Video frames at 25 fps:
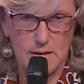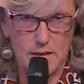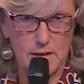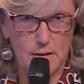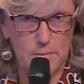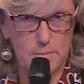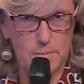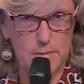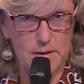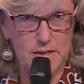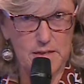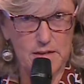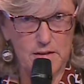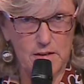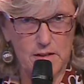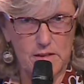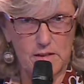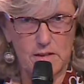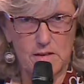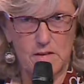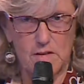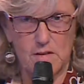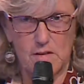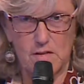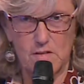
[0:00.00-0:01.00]
can be
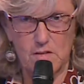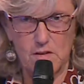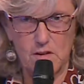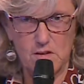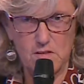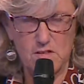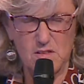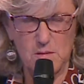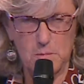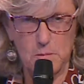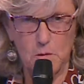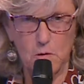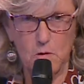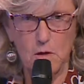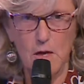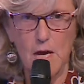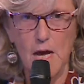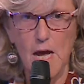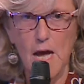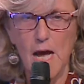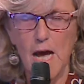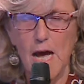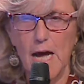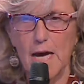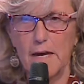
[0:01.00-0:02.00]
created accessible,
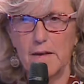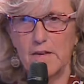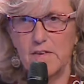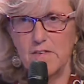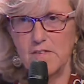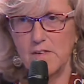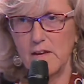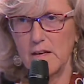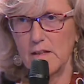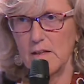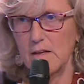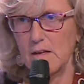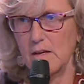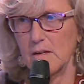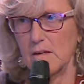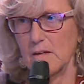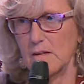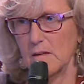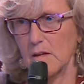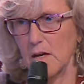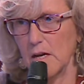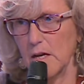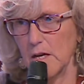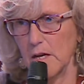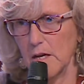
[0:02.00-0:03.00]
and setting
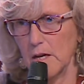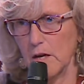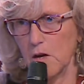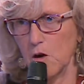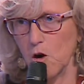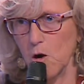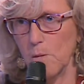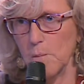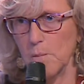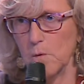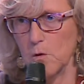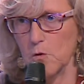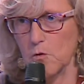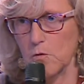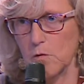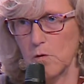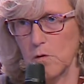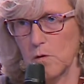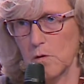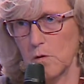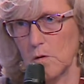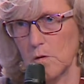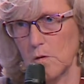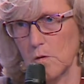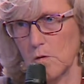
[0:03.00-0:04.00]
common
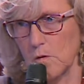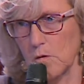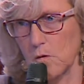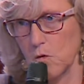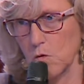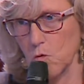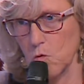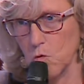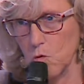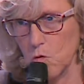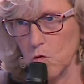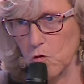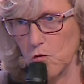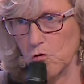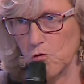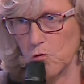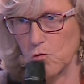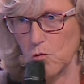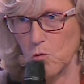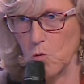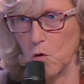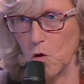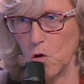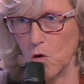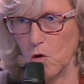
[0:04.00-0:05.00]
rules
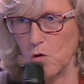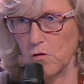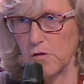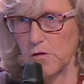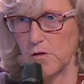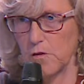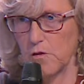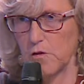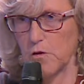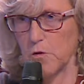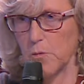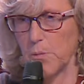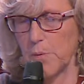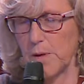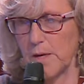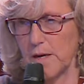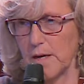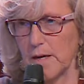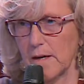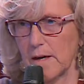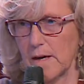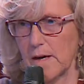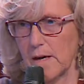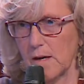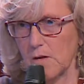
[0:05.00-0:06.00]
to all the
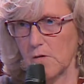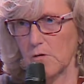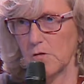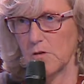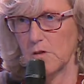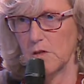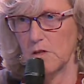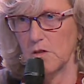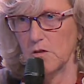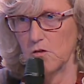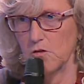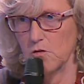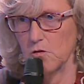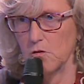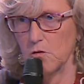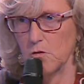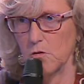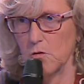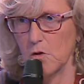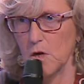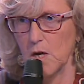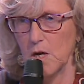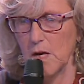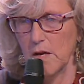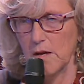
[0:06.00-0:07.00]
European countries.
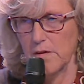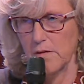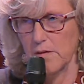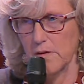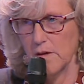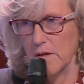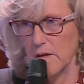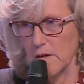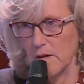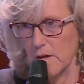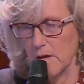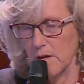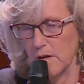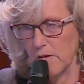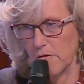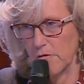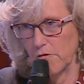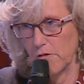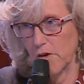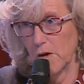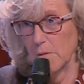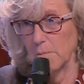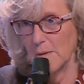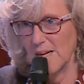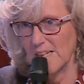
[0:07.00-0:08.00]
So
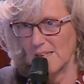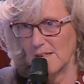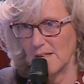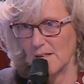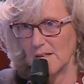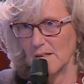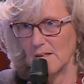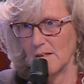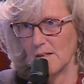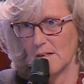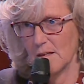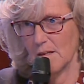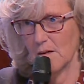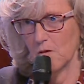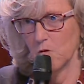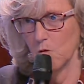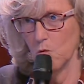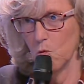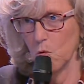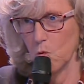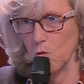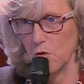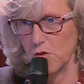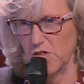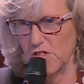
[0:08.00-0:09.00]
fragmented
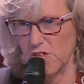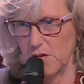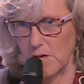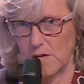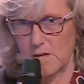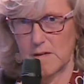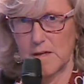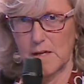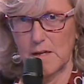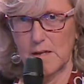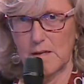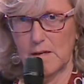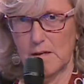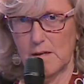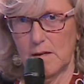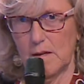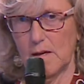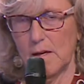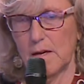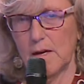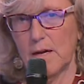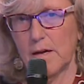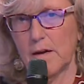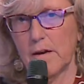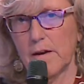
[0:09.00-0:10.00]
rules that
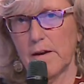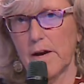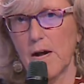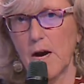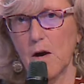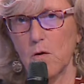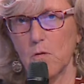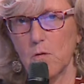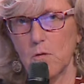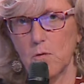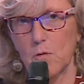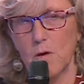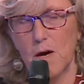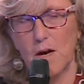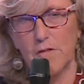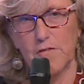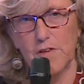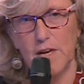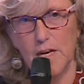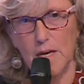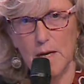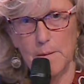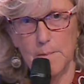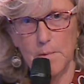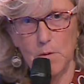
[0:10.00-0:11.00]
are now
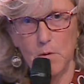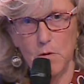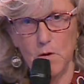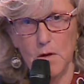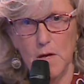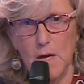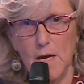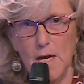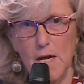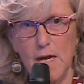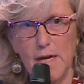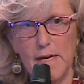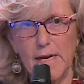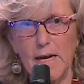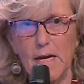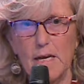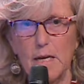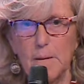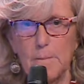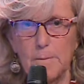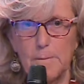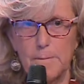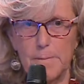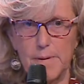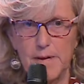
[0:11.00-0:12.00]
available can
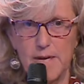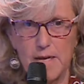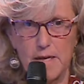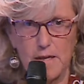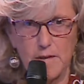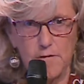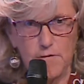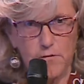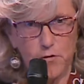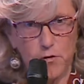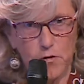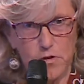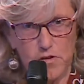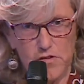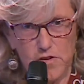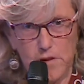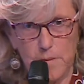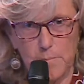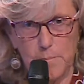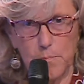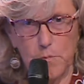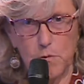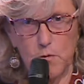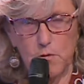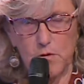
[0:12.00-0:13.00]
impede, for
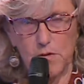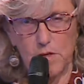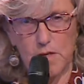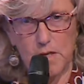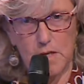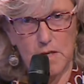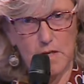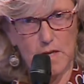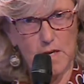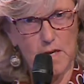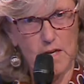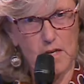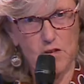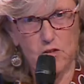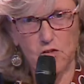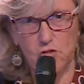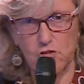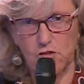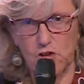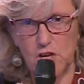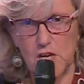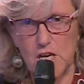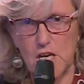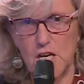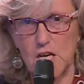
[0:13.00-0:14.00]
example, the
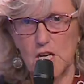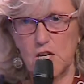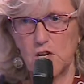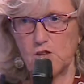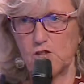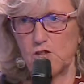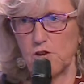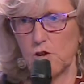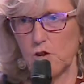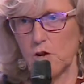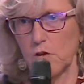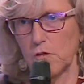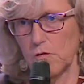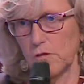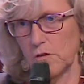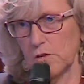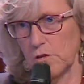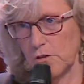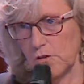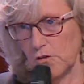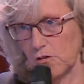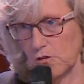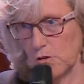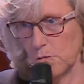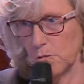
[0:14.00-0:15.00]
exchange of the
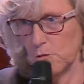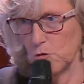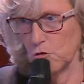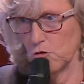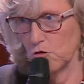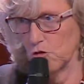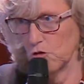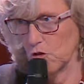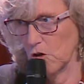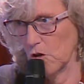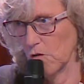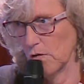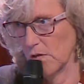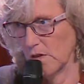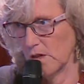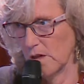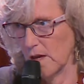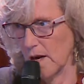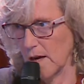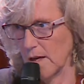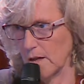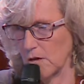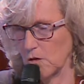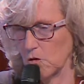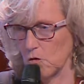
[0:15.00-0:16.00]
distribution of a
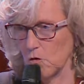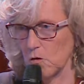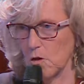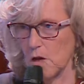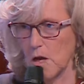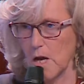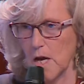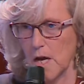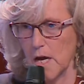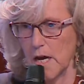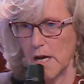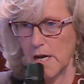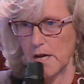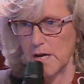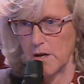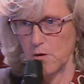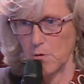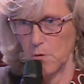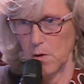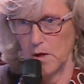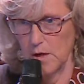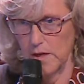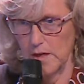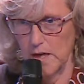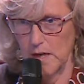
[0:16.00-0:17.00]
title in
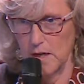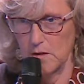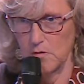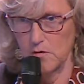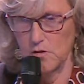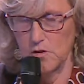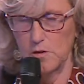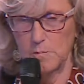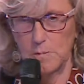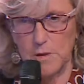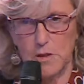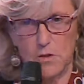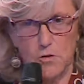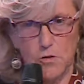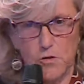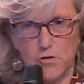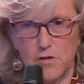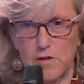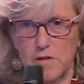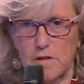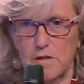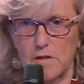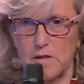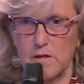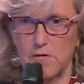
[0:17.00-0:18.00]
one country because
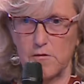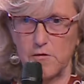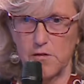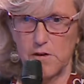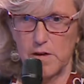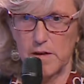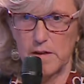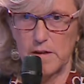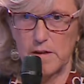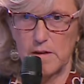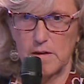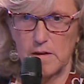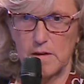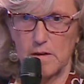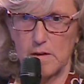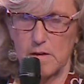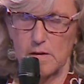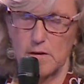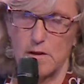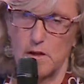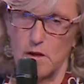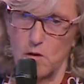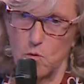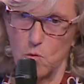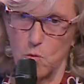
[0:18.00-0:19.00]

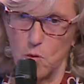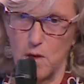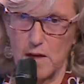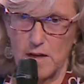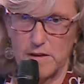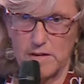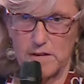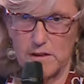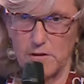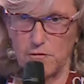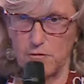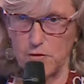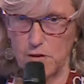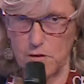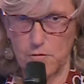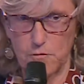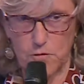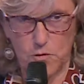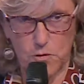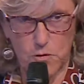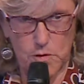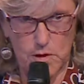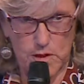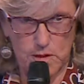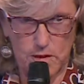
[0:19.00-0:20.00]
the rules are different
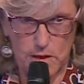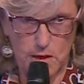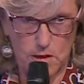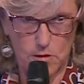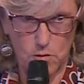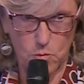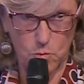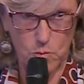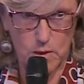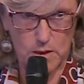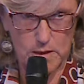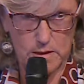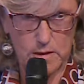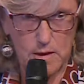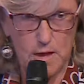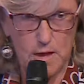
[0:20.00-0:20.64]
from another one.